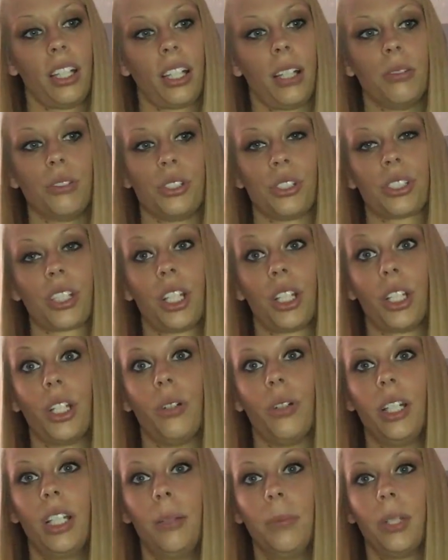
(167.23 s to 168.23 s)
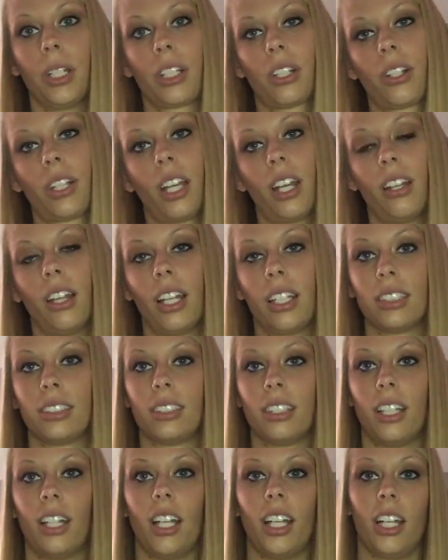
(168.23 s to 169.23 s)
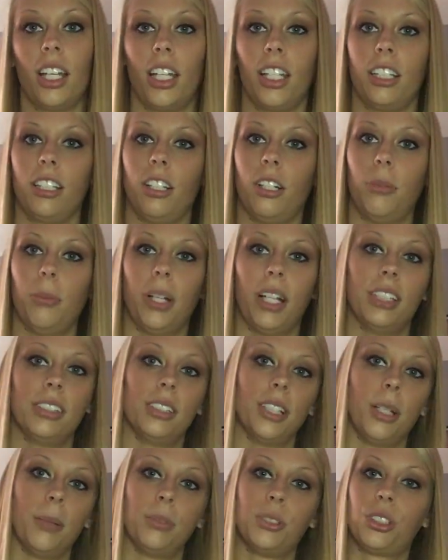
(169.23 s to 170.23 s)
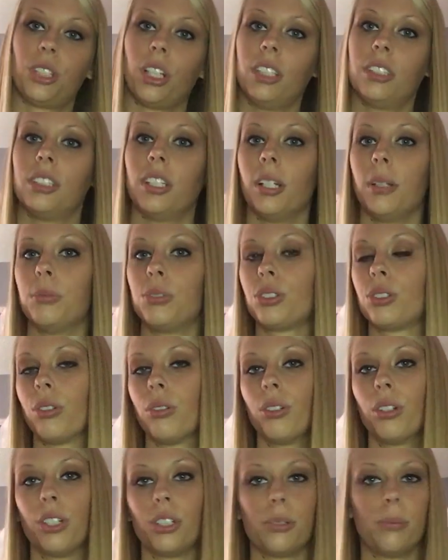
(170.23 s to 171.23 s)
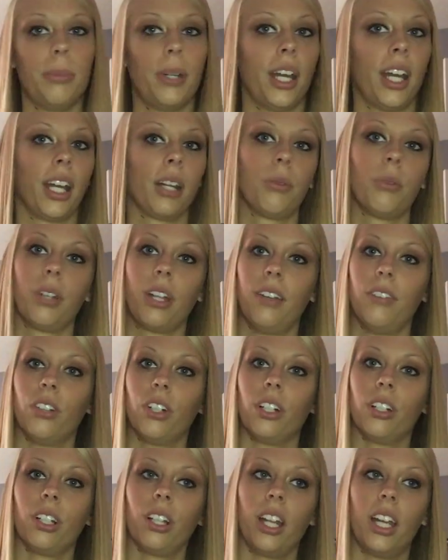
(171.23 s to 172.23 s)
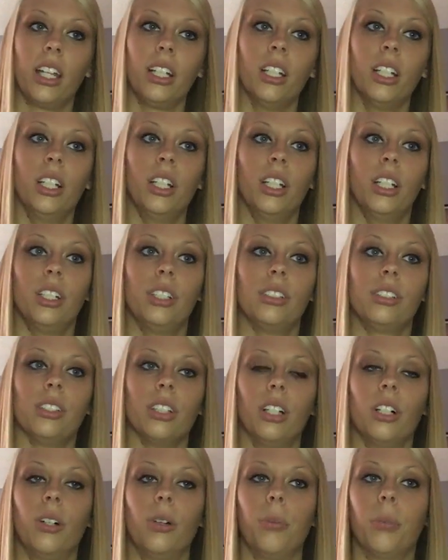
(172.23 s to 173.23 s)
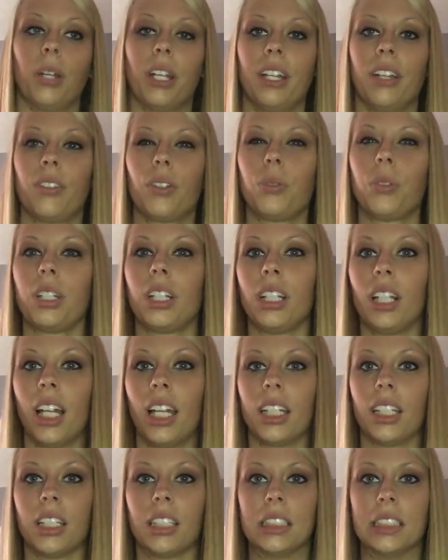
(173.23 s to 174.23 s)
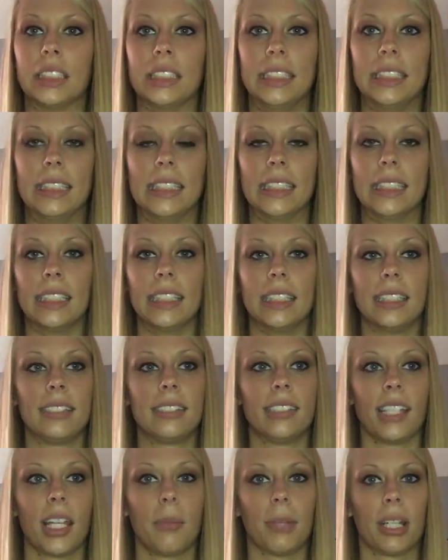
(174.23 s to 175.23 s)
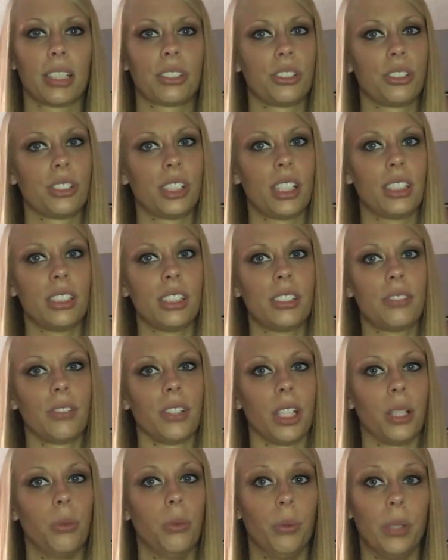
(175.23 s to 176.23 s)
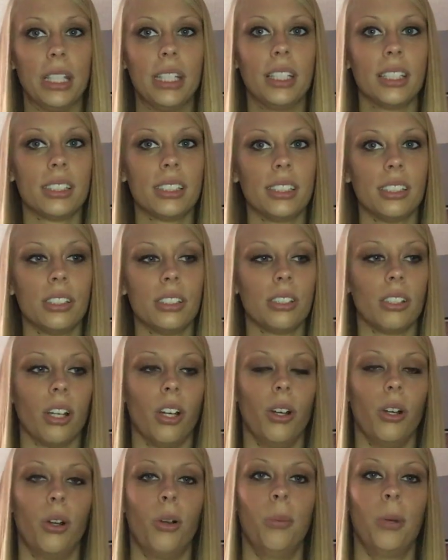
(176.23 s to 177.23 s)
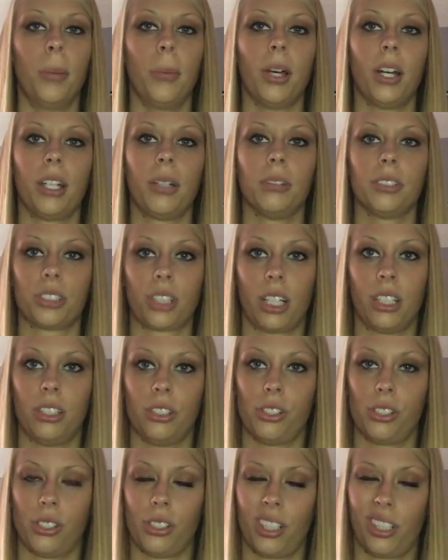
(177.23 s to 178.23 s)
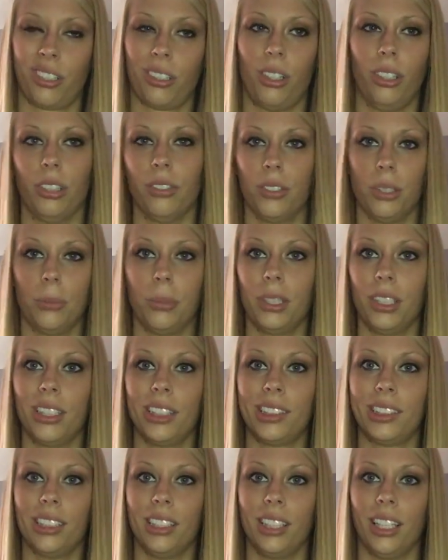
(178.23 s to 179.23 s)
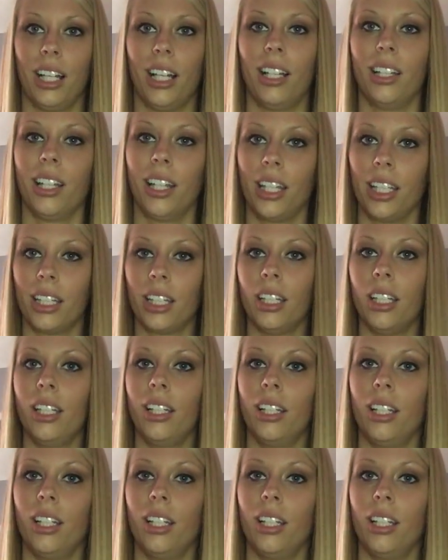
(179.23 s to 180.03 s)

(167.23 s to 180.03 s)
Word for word: Like I would just kind of go in and be like, okay, legs today, you know, biceps, triceps, shoulders, back, whatever. Like so, but I never really like did the same exercises for like weeks. So my body was kind of just like all over the place and not like.